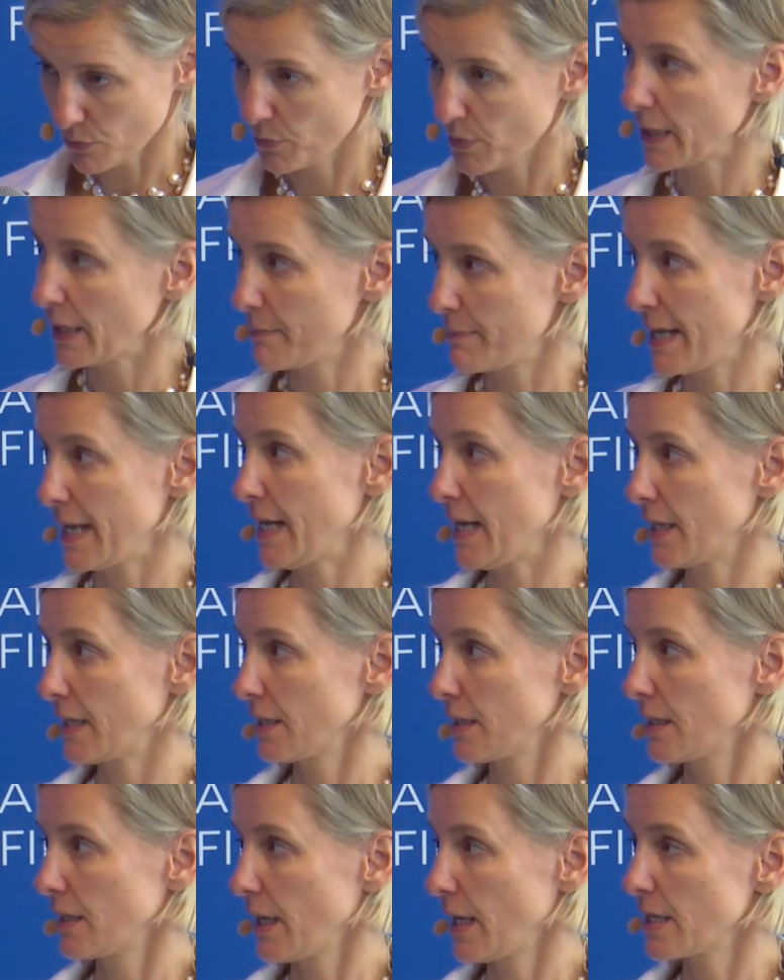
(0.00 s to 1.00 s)
are really bad.
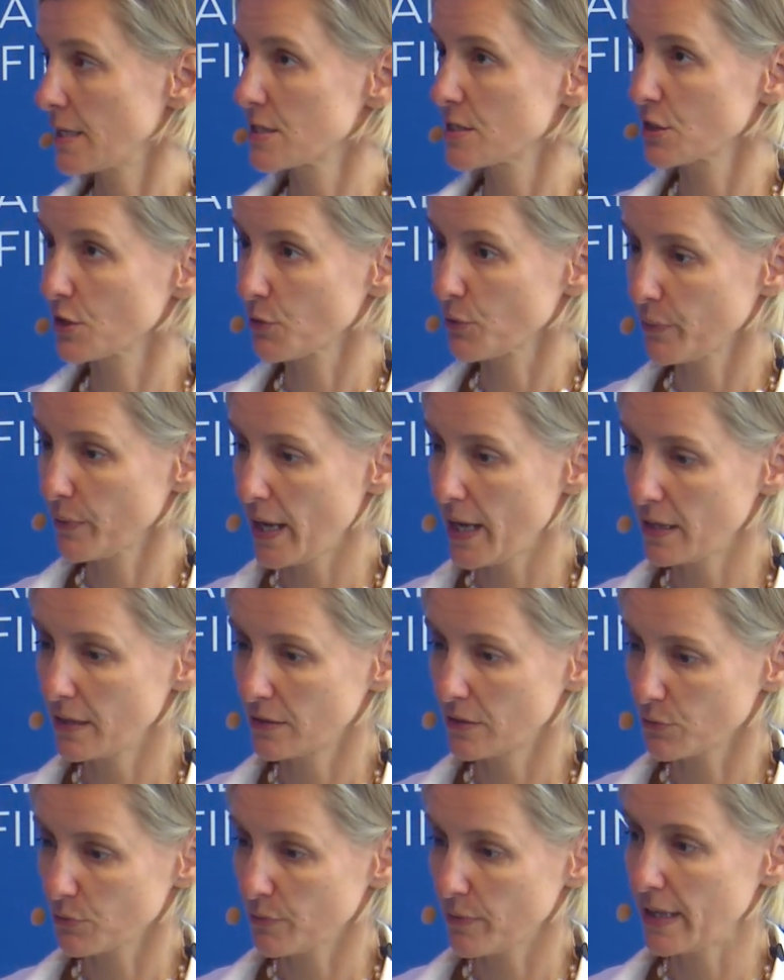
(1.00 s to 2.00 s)
It's to
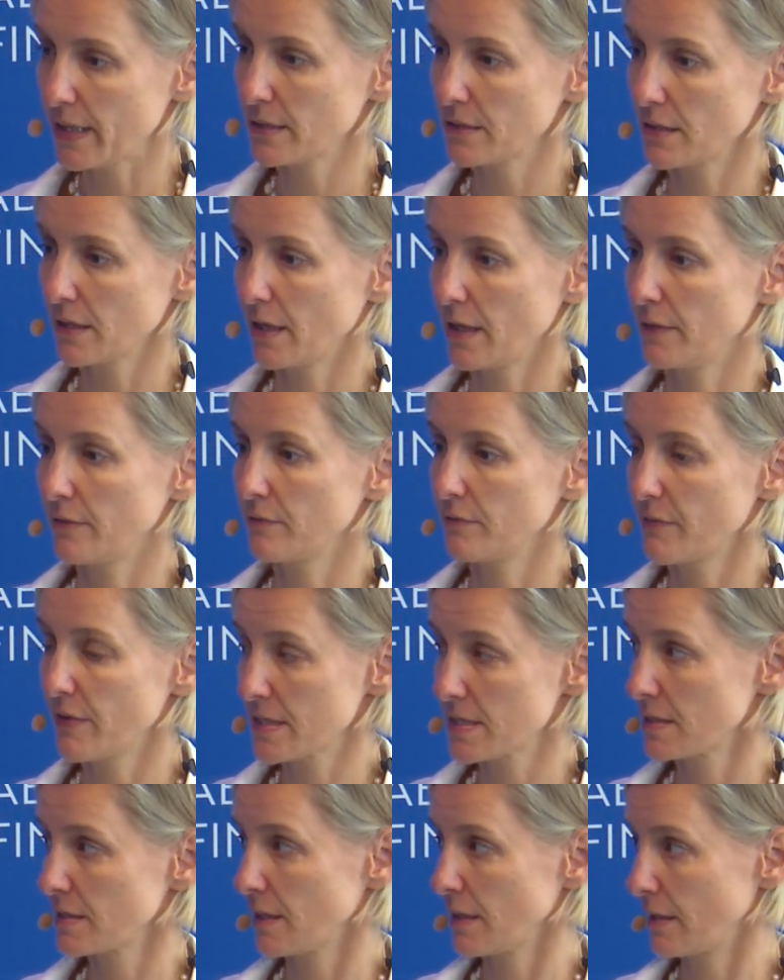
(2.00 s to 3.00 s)
create the right
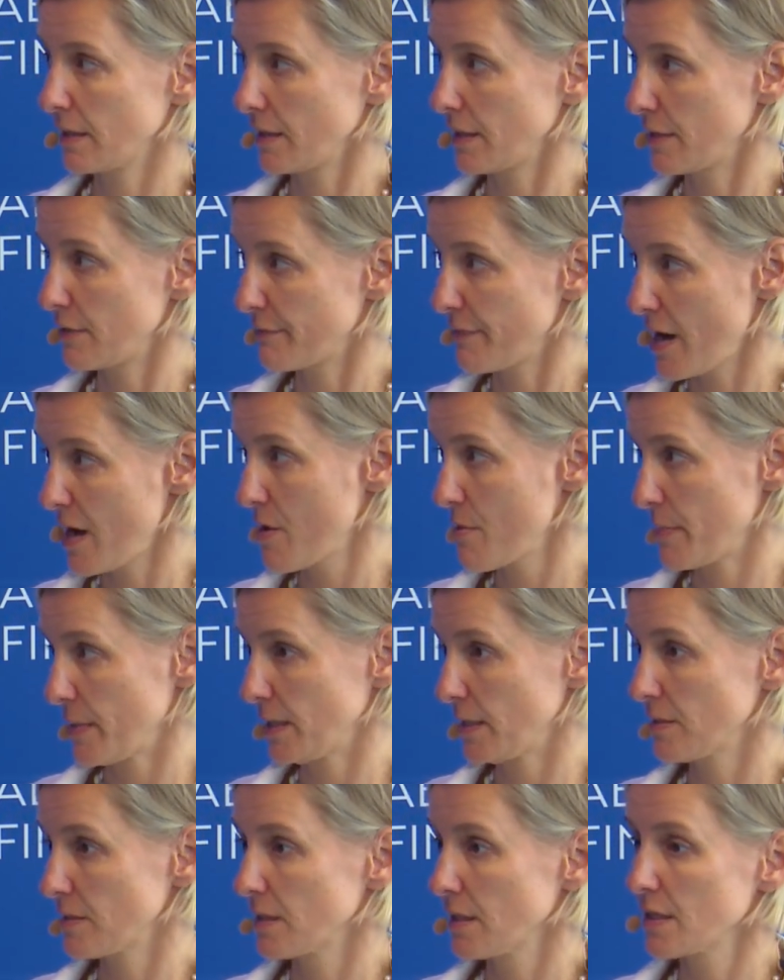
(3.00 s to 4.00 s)
investor
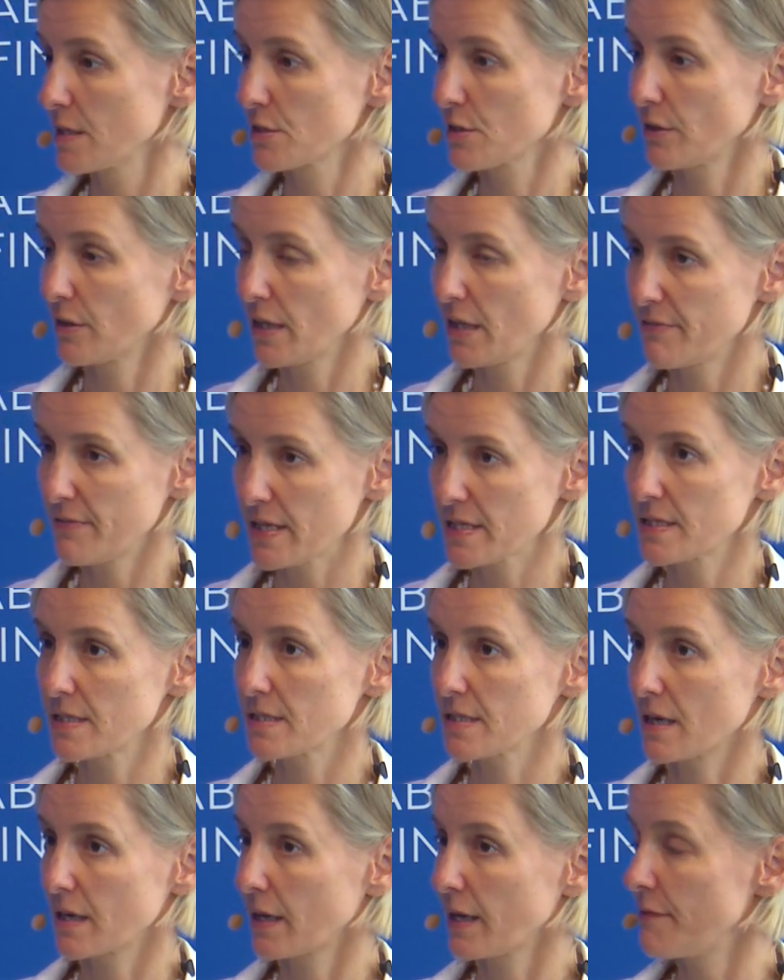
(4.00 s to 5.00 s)
environment so that
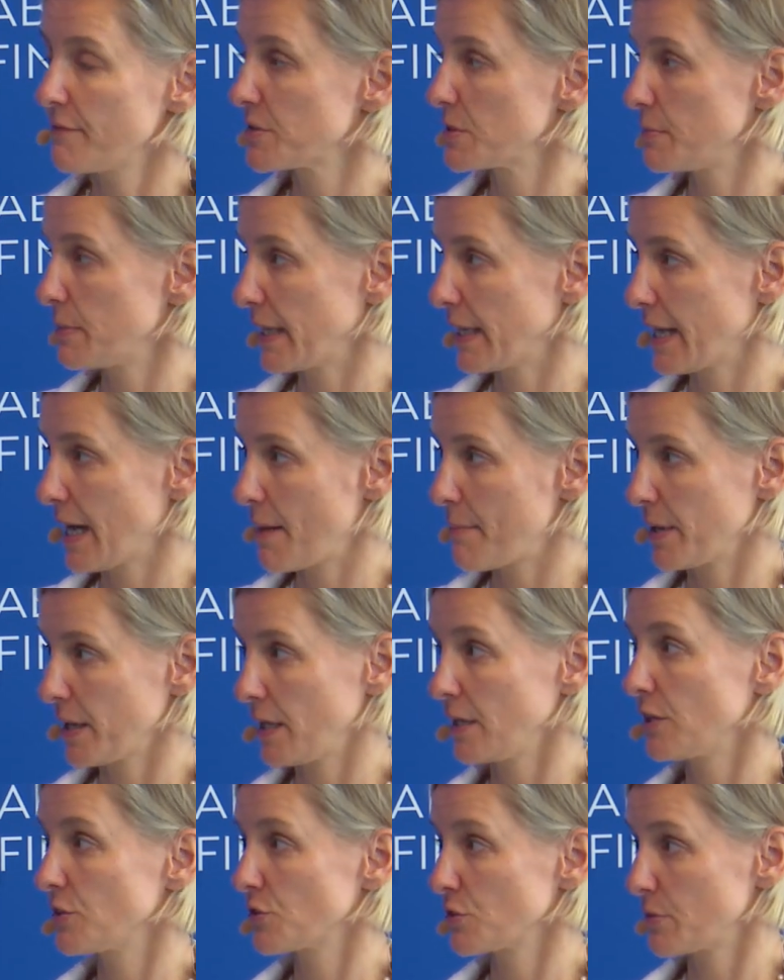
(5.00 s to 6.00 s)
investors are comfortably coming
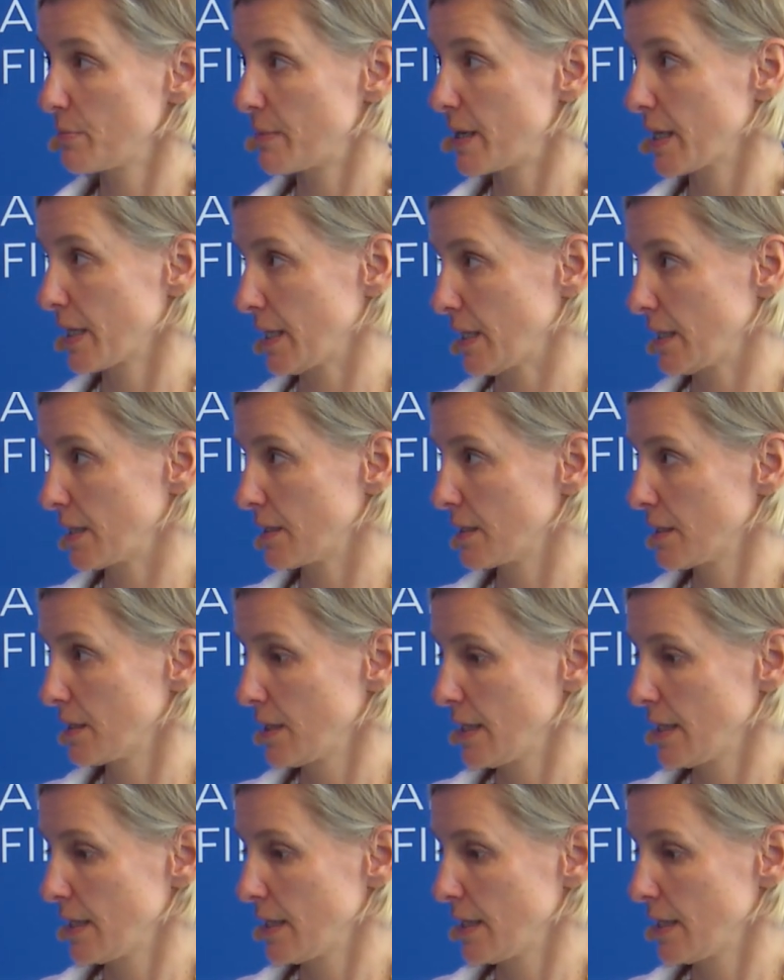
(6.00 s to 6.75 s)
into the market.